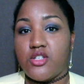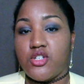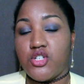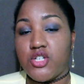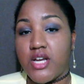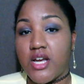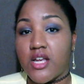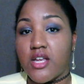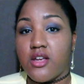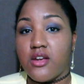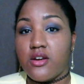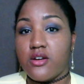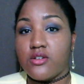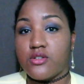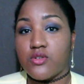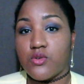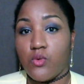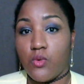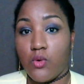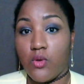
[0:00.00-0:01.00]
to check your
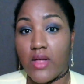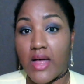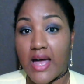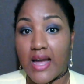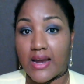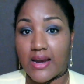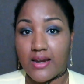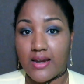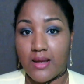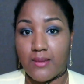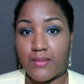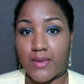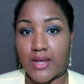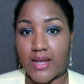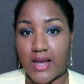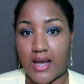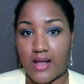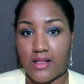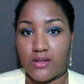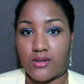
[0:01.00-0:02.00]
school
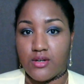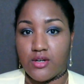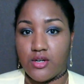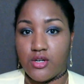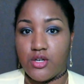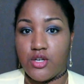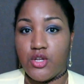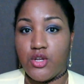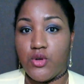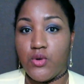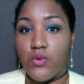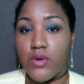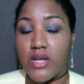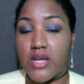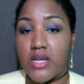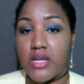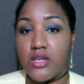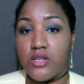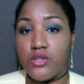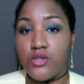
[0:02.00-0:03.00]
academic calendar. You
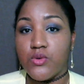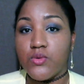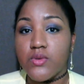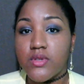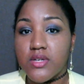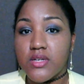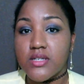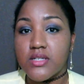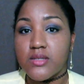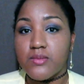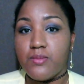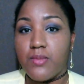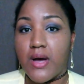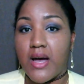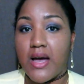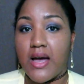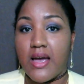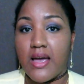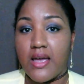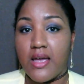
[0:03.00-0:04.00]
can do this
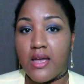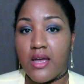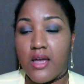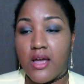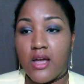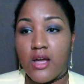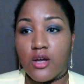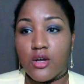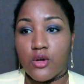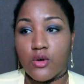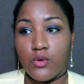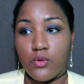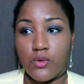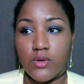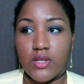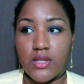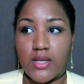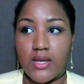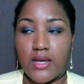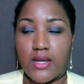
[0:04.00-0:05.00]
by
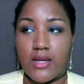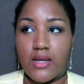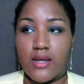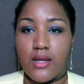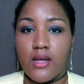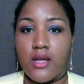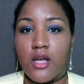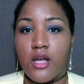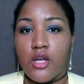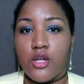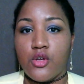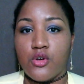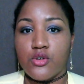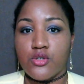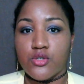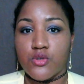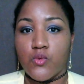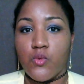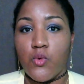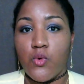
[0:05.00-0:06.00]
Googling your
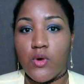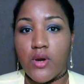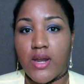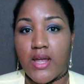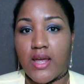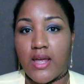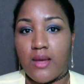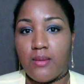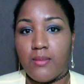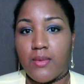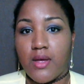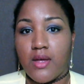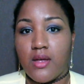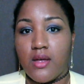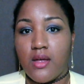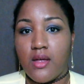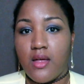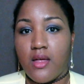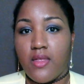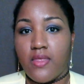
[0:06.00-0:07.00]
school name,
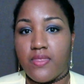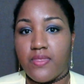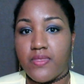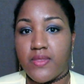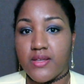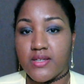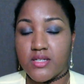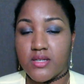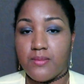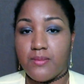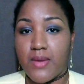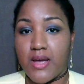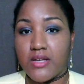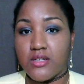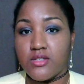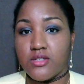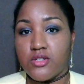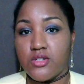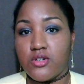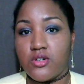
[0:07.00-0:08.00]
the
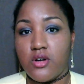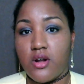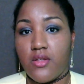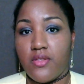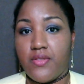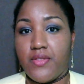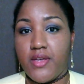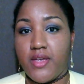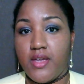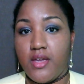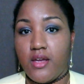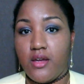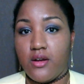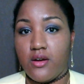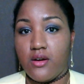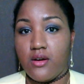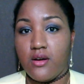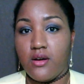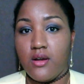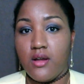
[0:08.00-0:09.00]
semester, the
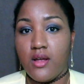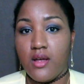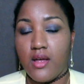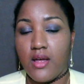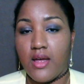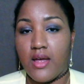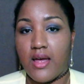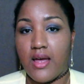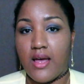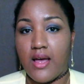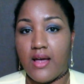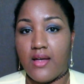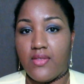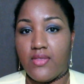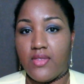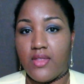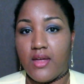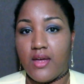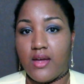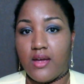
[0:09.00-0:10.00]
year,
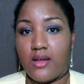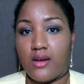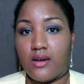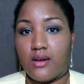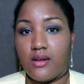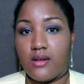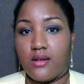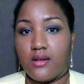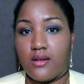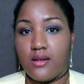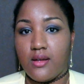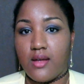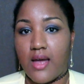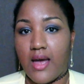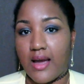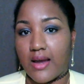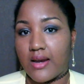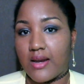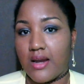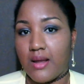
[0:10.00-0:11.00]
and then
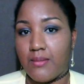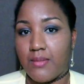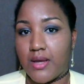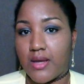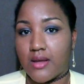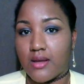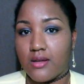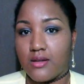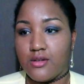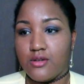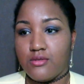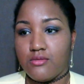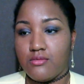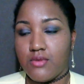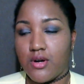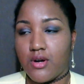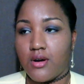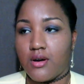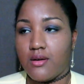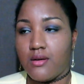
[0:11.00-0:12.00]
academic
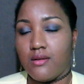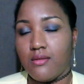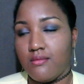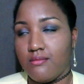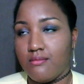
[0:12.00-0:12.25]
or